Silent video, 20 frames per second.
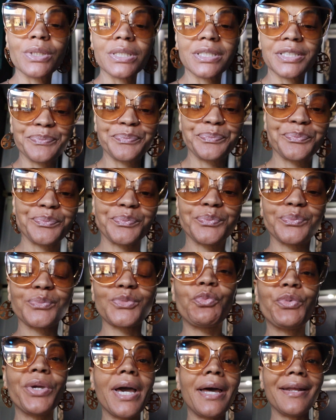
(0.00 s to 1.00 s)
listen,
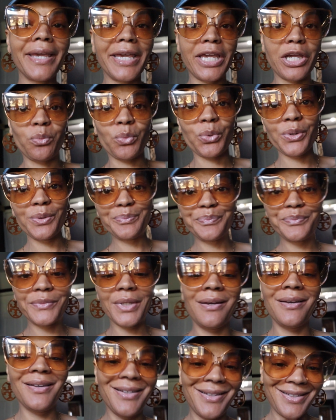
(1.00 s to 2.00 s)
we got a camera.
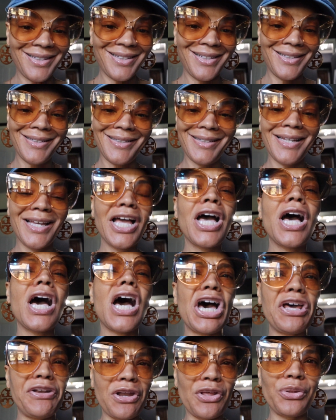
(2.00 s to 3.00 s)

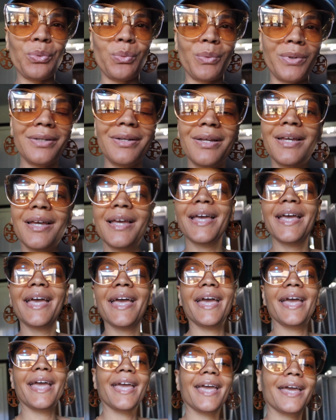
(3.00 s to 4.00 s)
Another one.
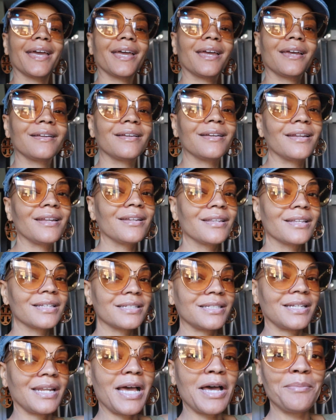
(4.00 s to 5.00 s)
And
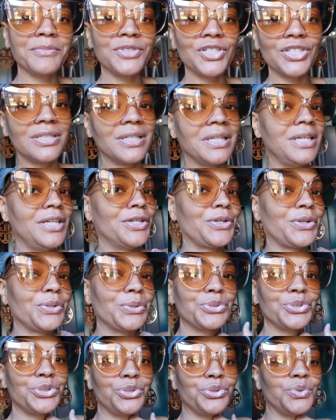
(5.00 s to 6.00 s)
listen, I'm just here
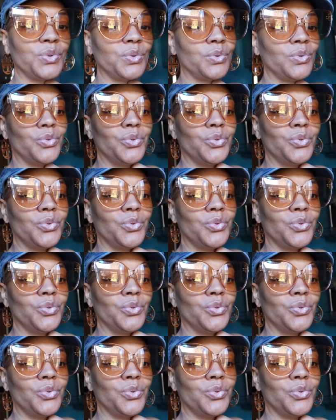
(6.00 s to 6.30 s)
to